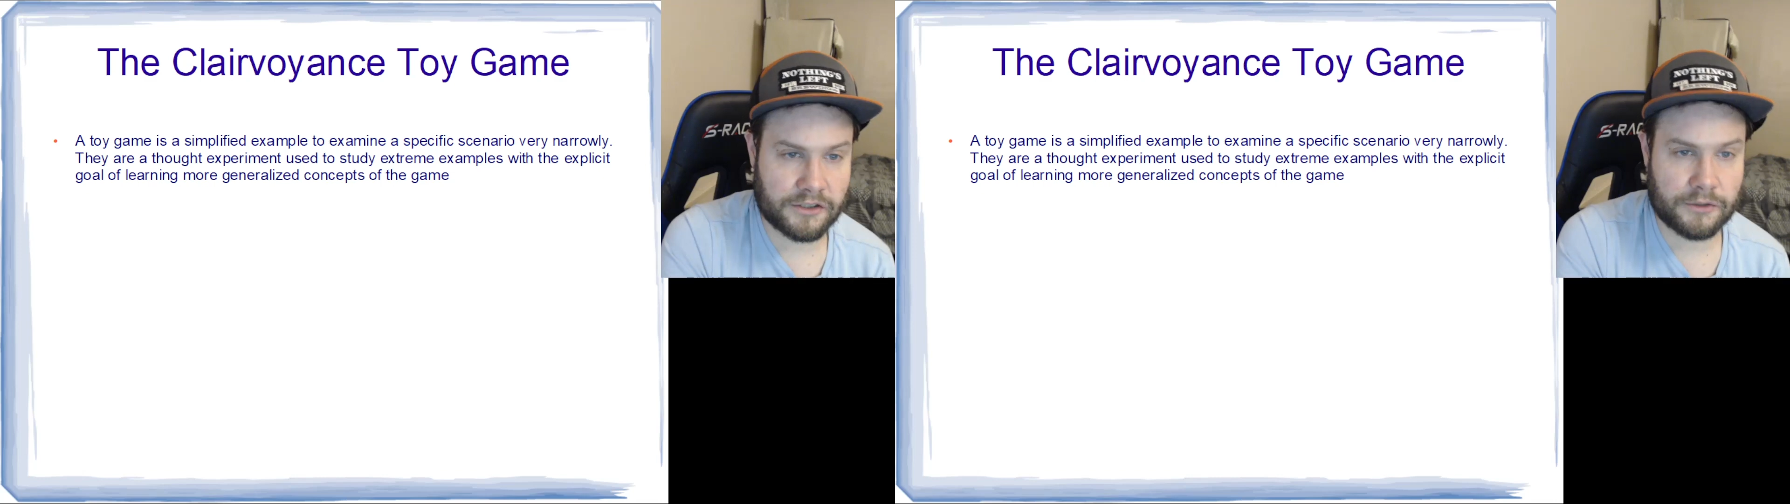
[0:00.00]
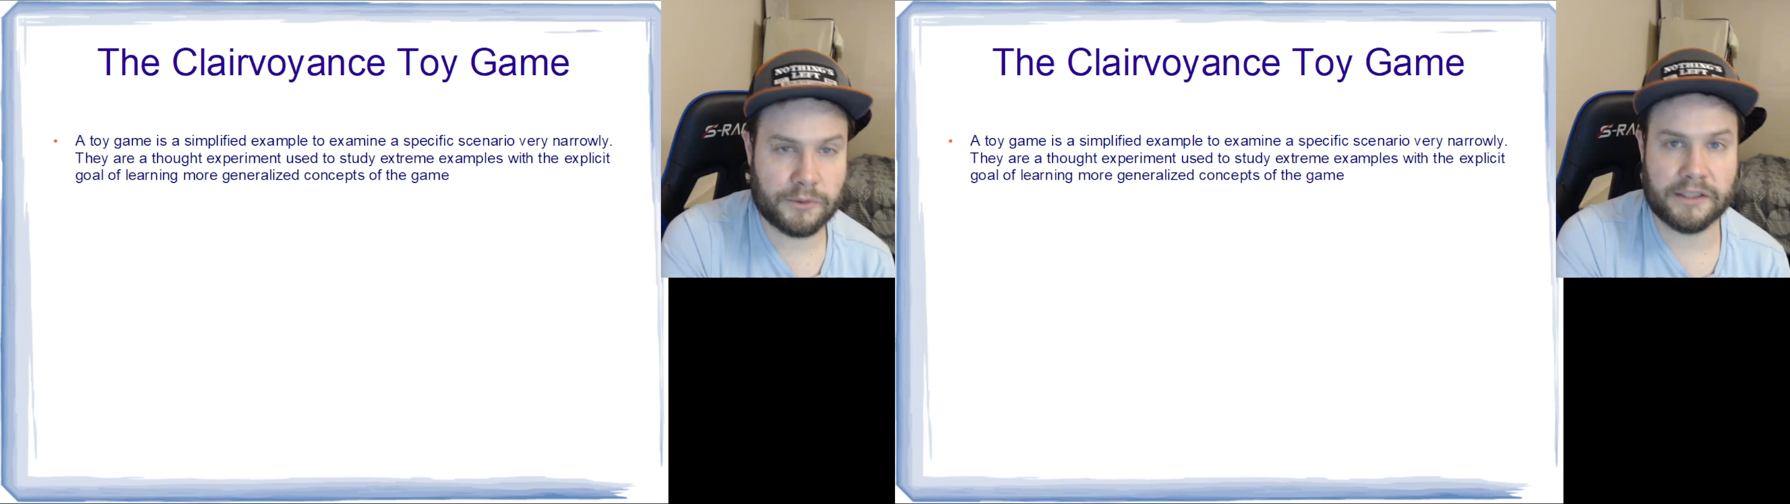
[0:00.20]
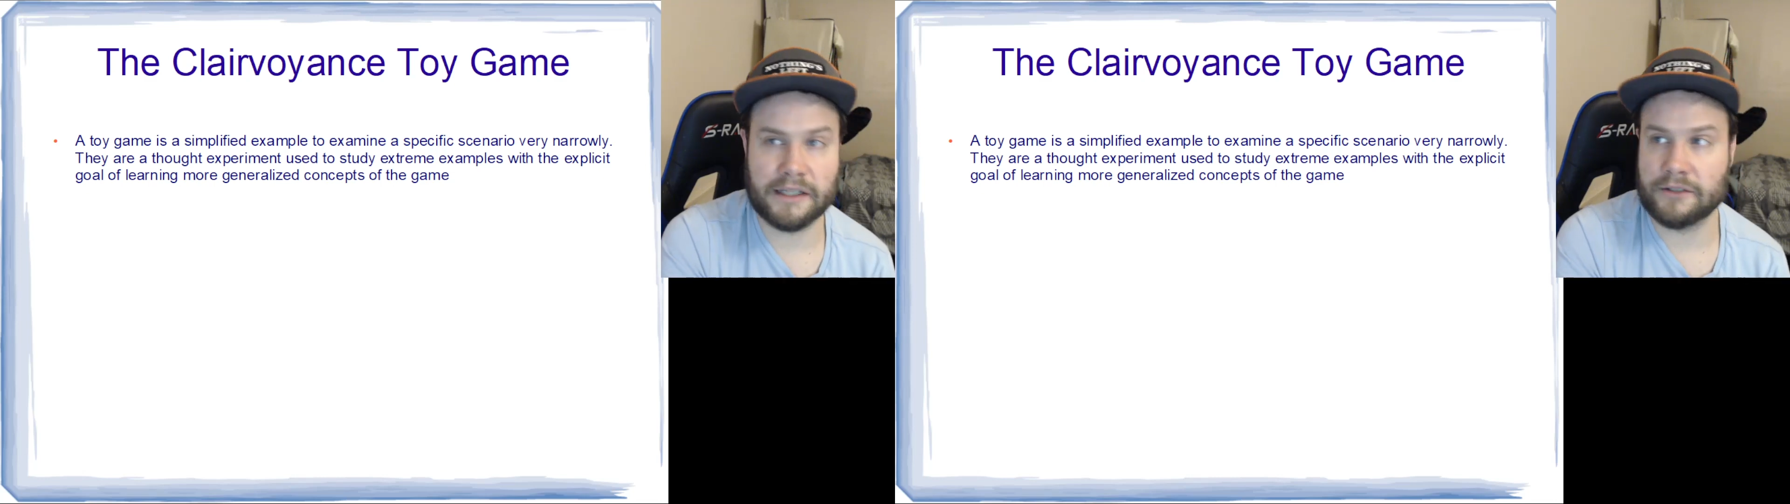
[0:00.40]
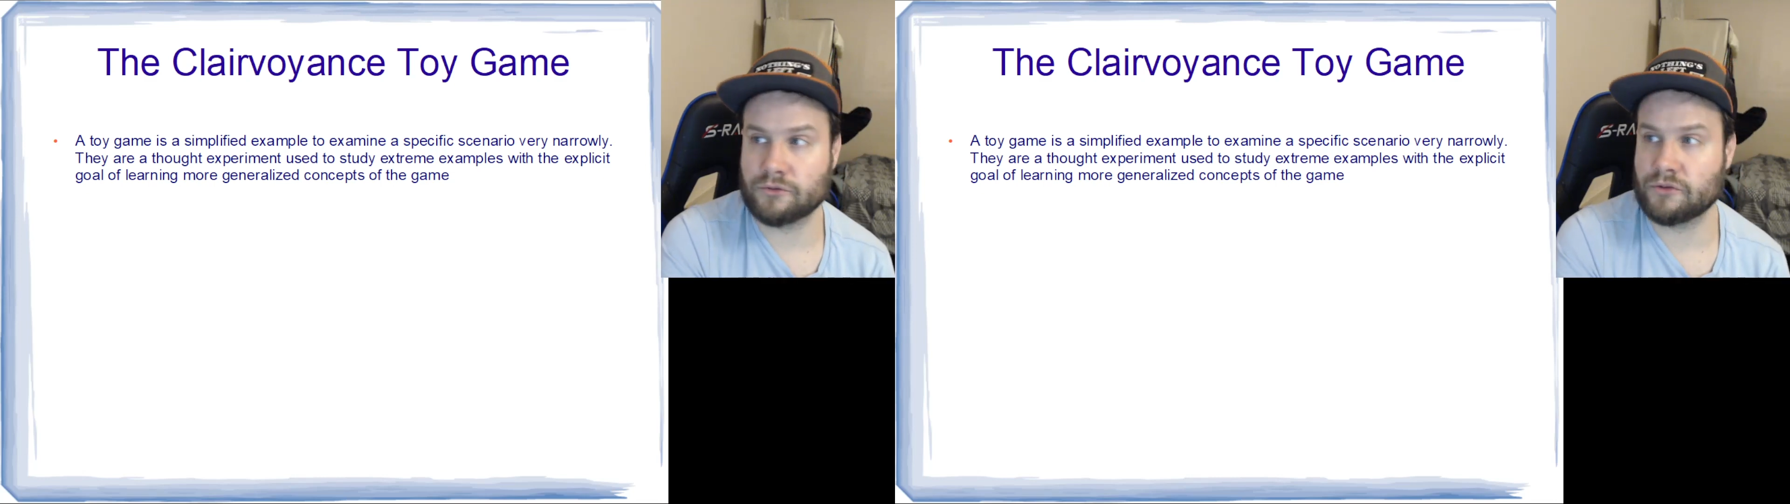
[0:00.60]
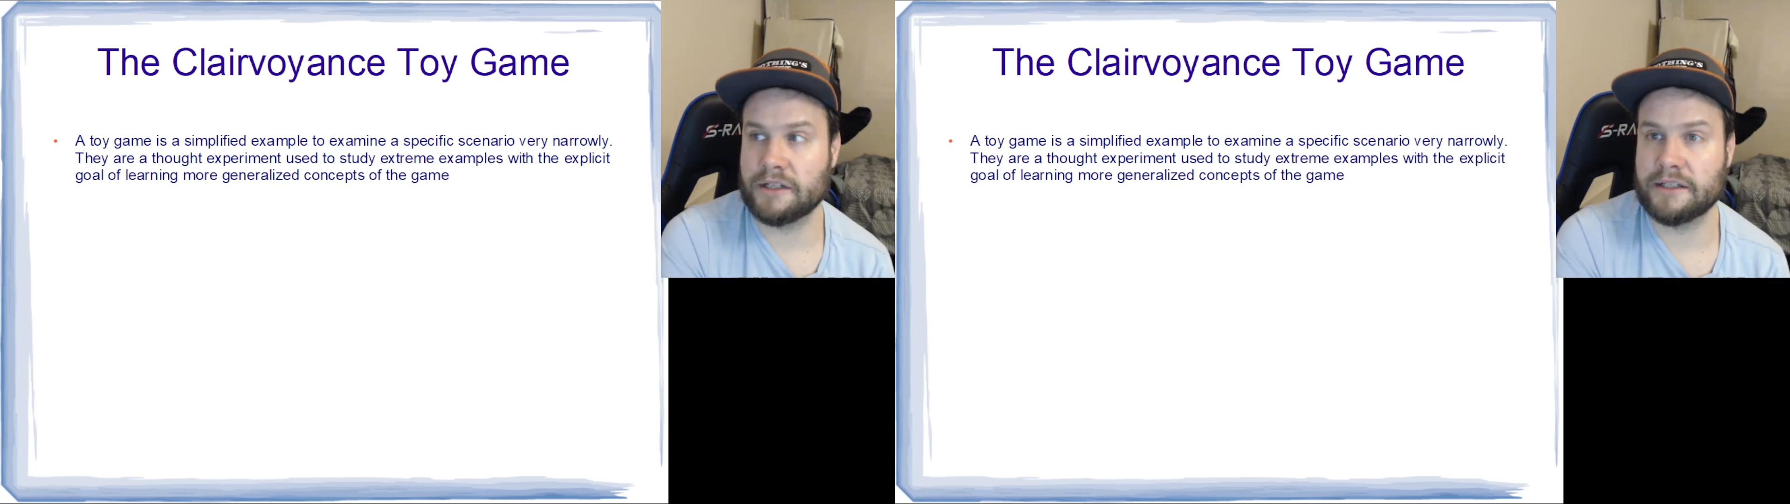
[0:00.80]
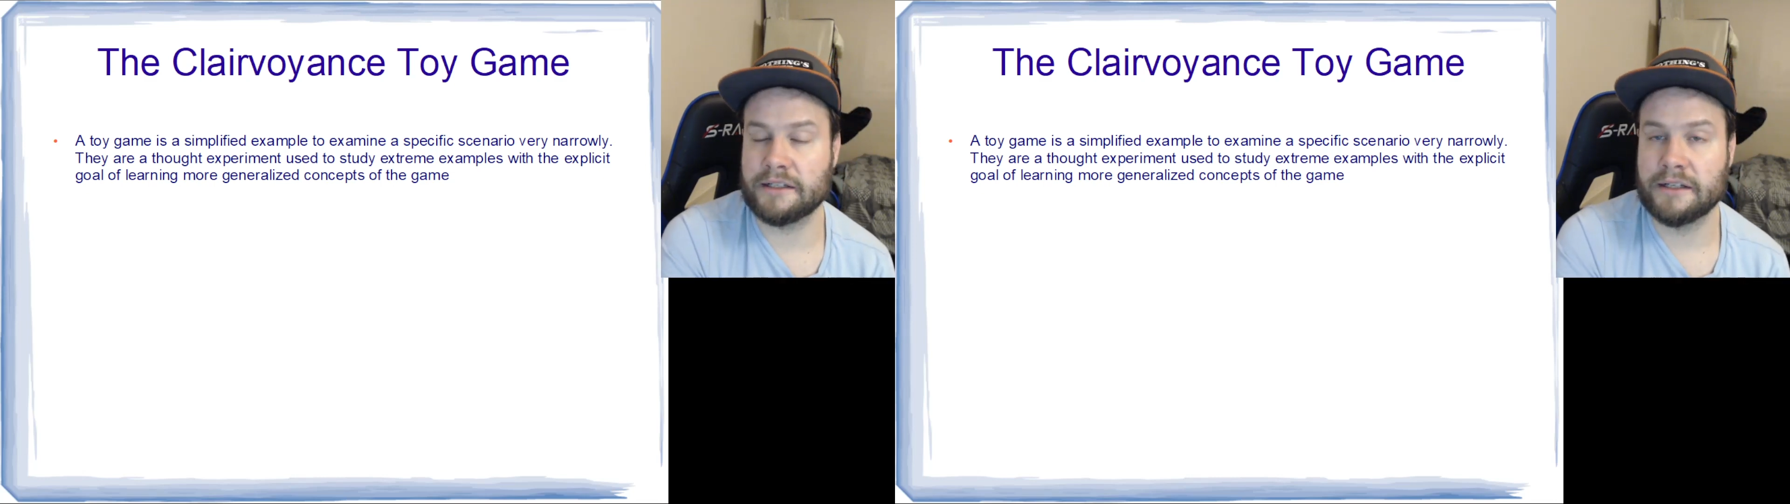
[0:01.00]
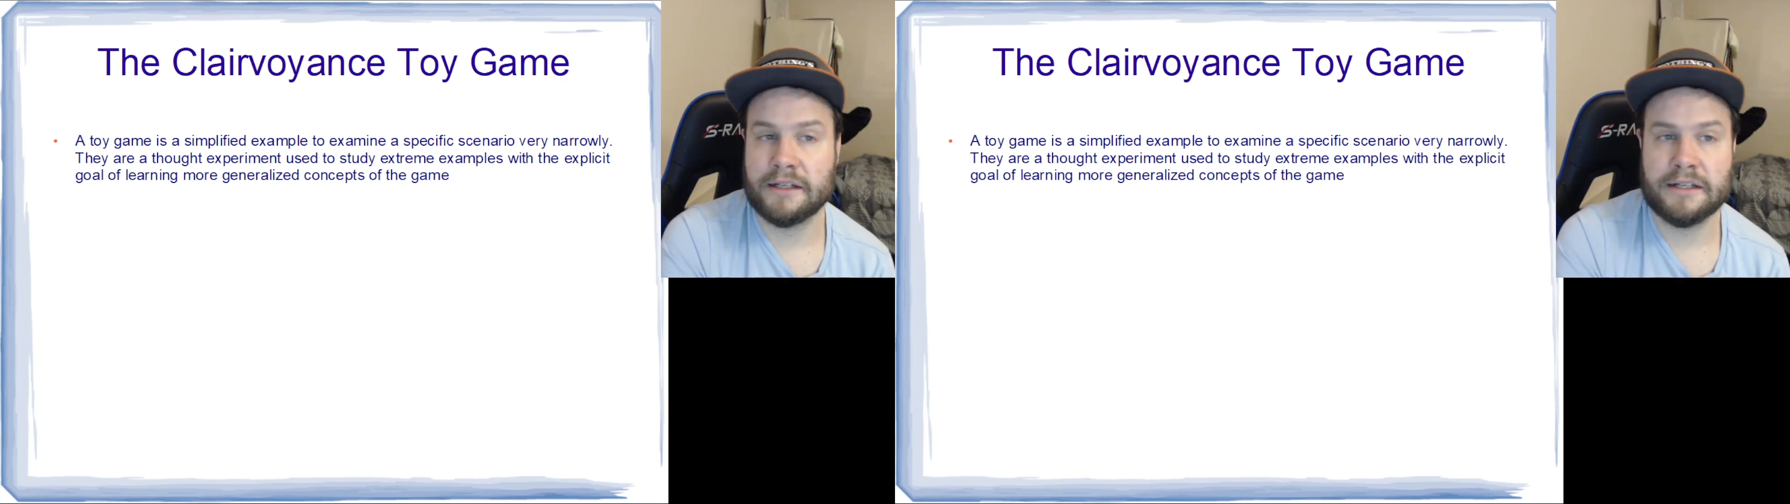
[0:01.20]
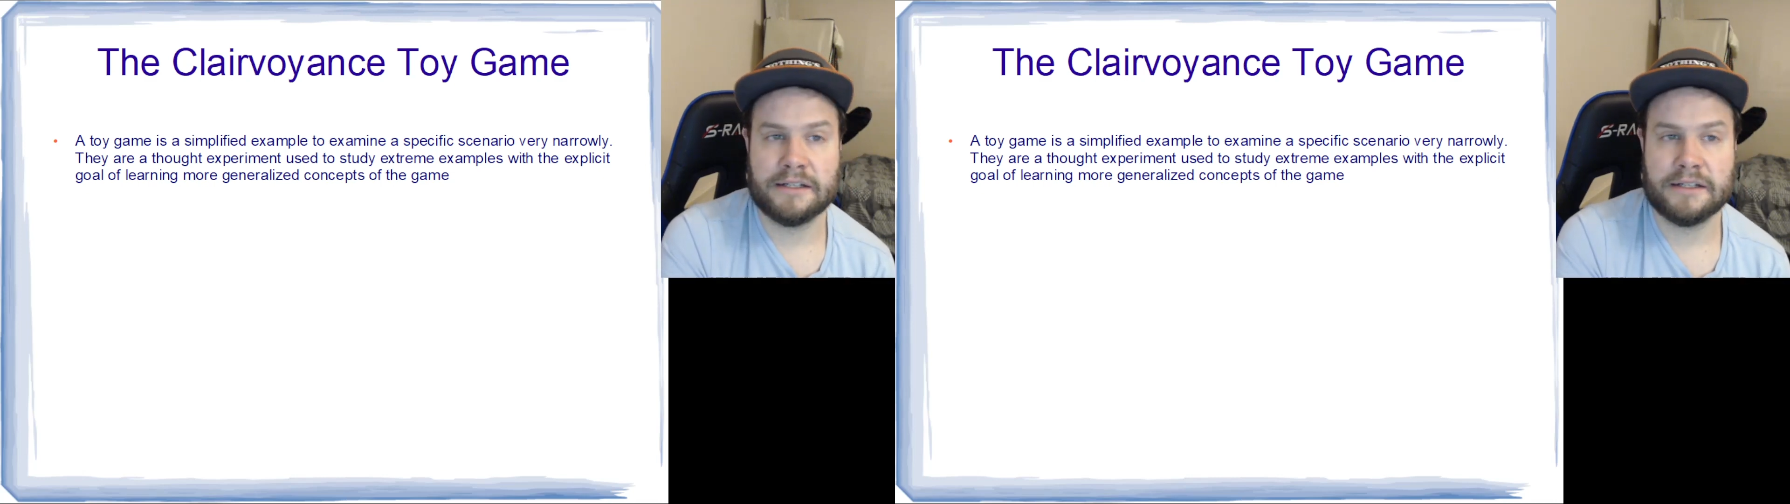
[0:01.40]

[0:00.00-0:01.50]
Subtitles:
doing is running